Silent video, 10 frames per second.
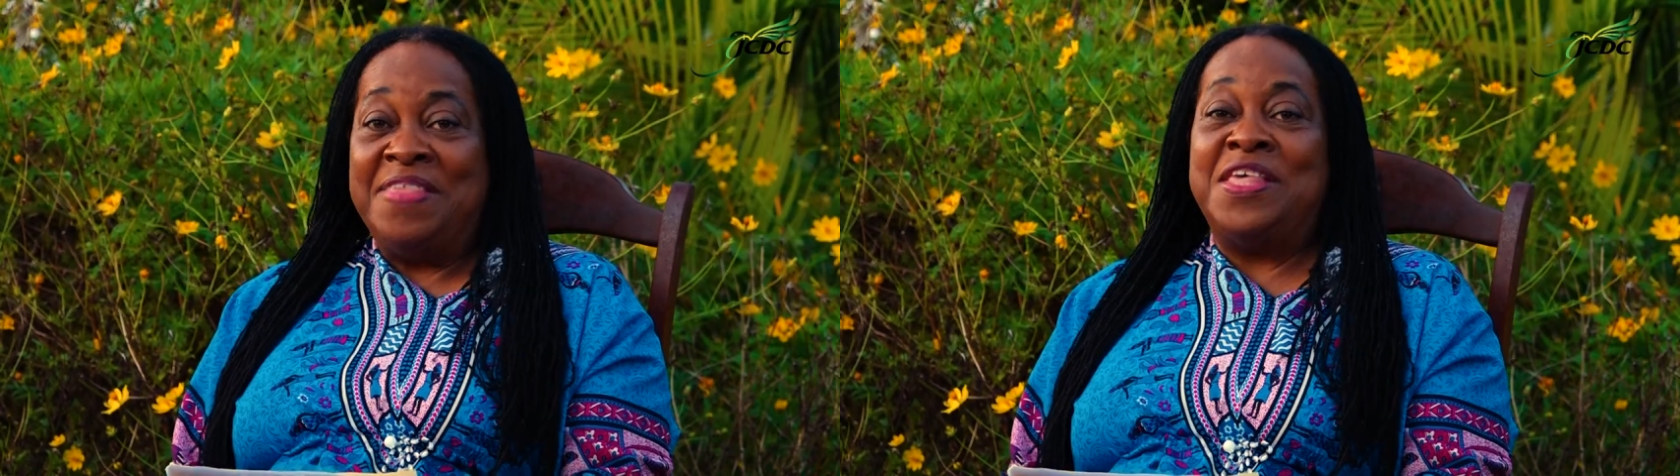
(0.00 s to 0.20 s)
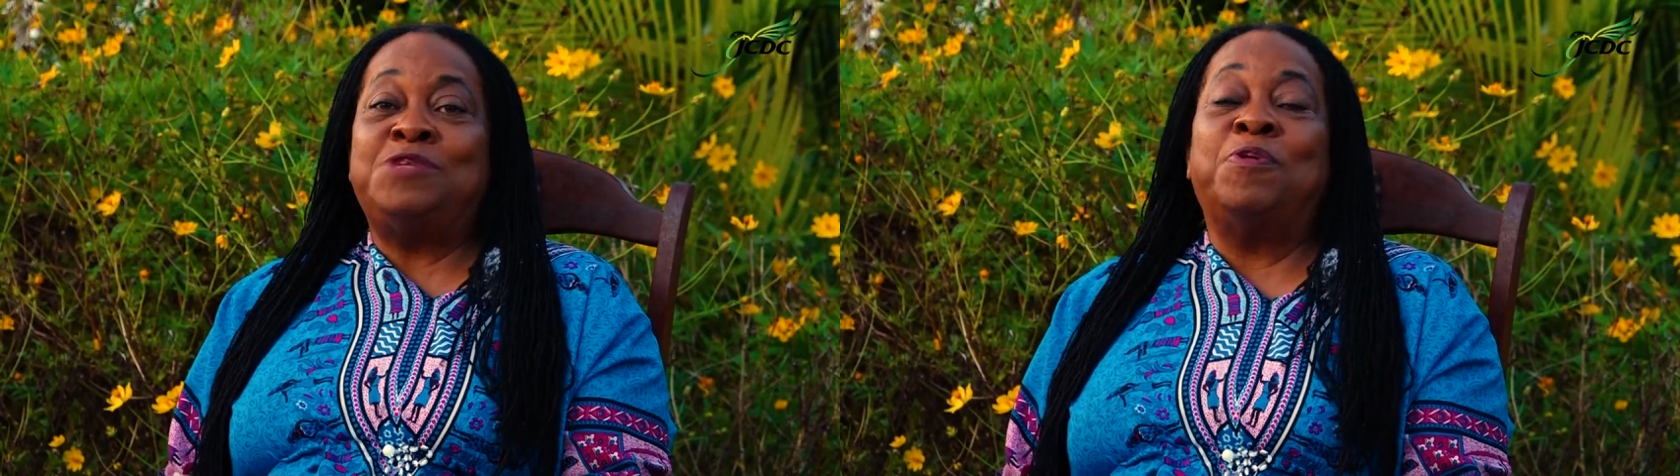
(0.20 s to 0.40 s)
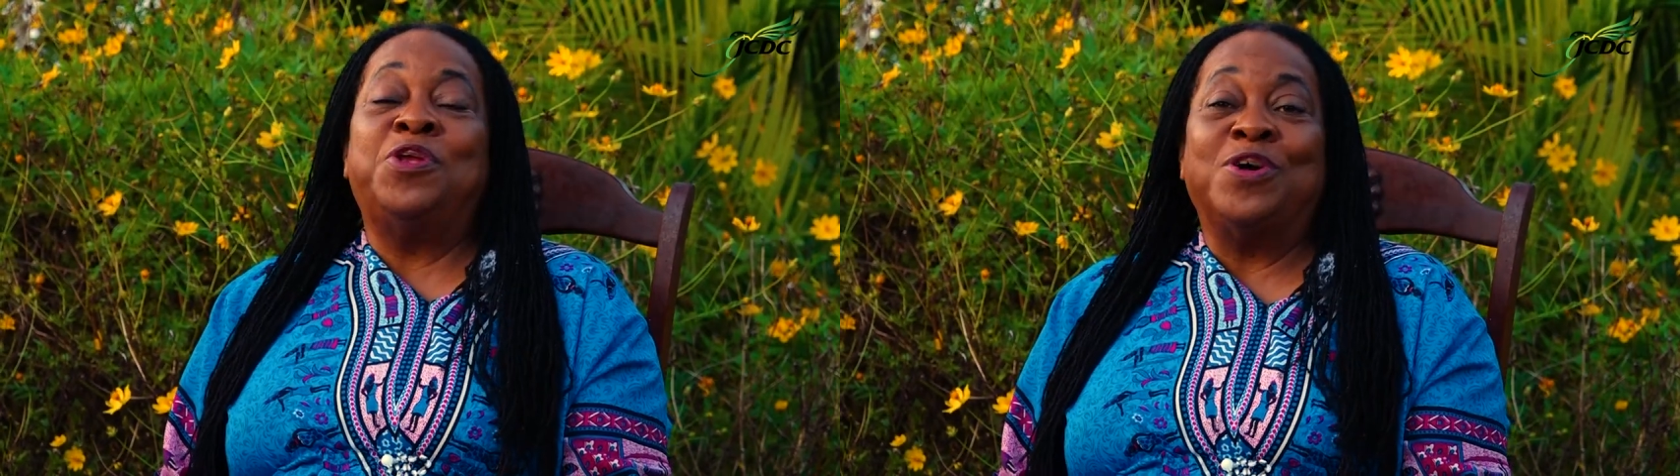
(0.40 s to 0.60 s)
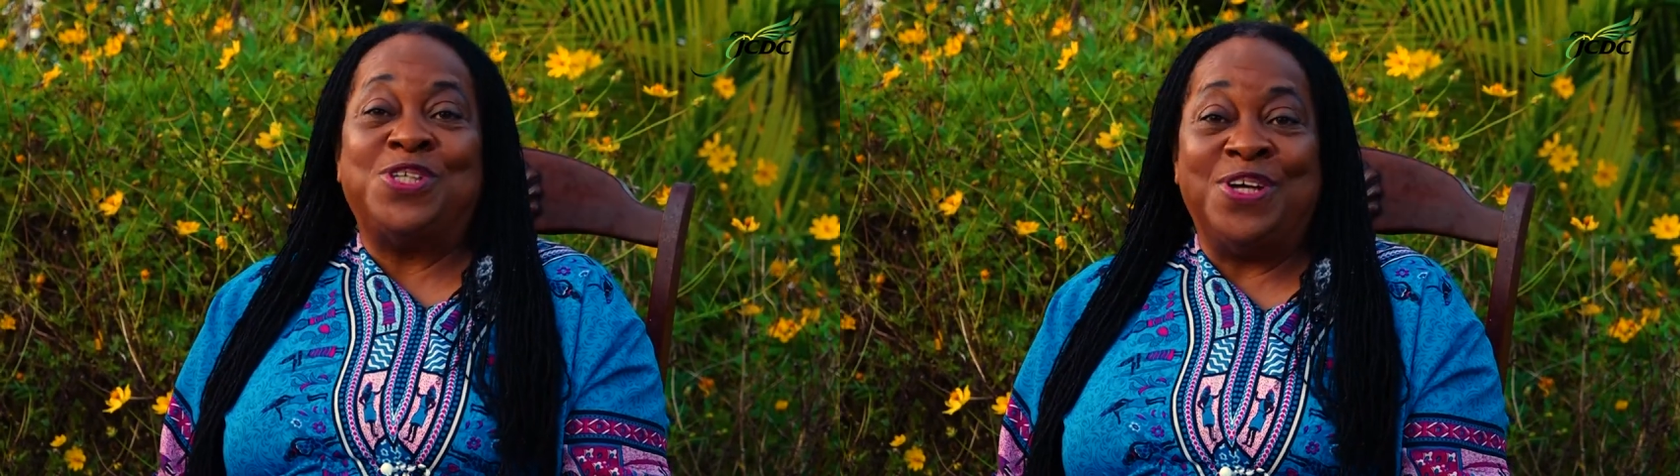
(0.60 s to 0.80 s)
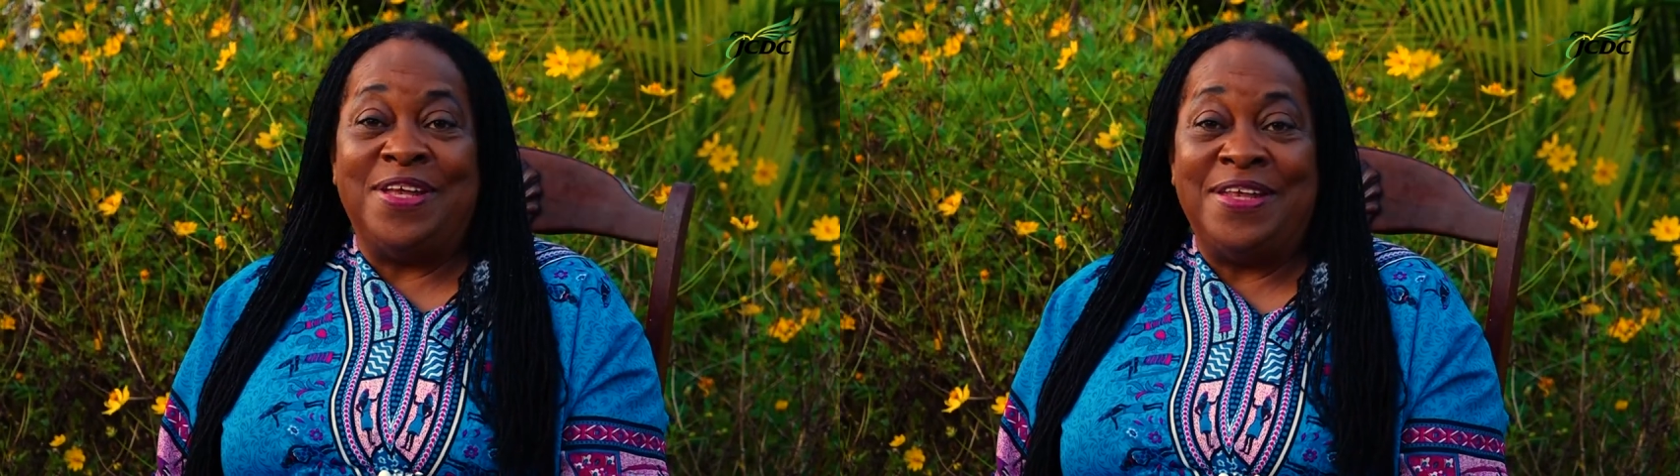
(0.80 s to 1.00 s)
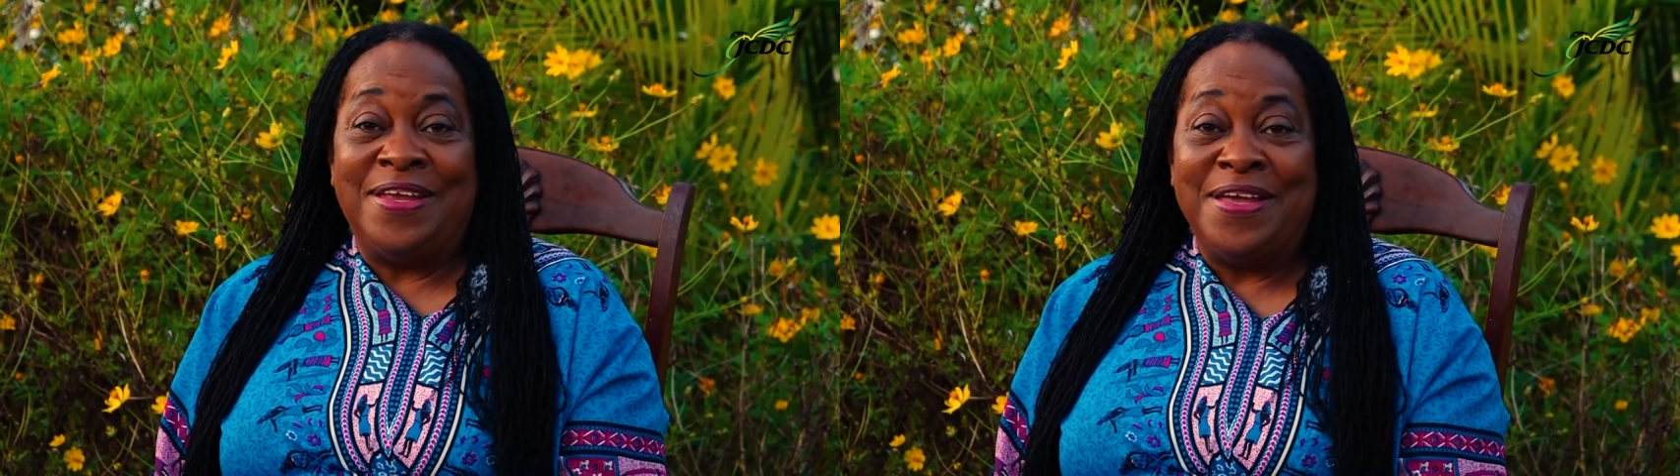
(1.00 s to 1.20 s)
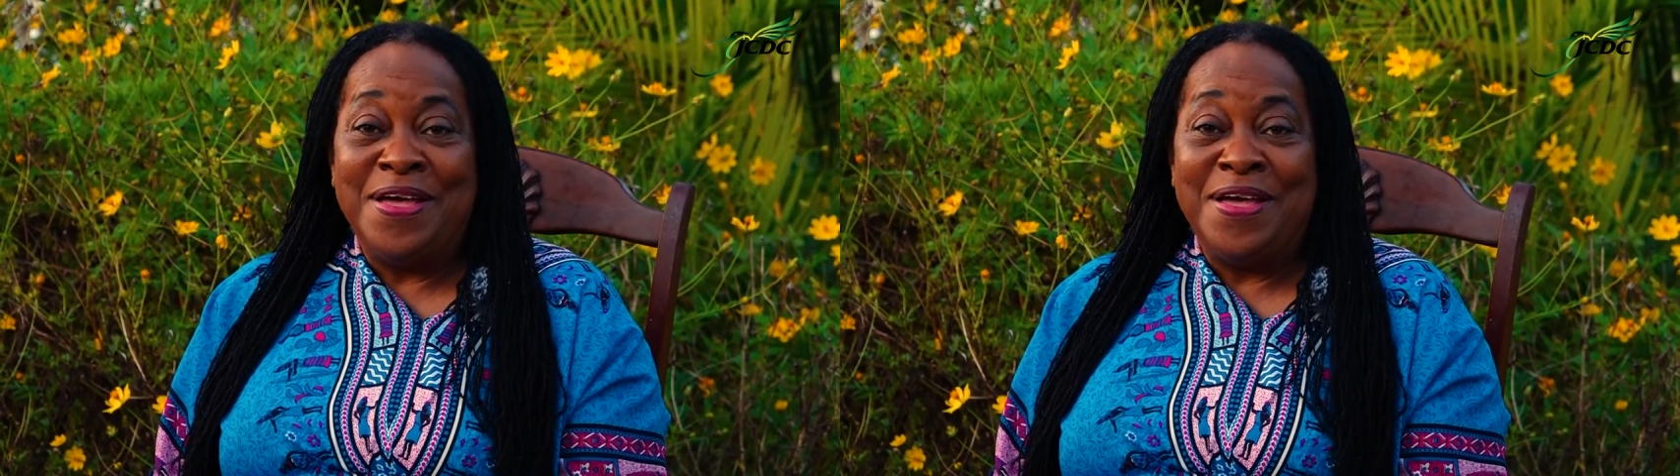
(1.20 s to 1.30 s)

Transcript: This production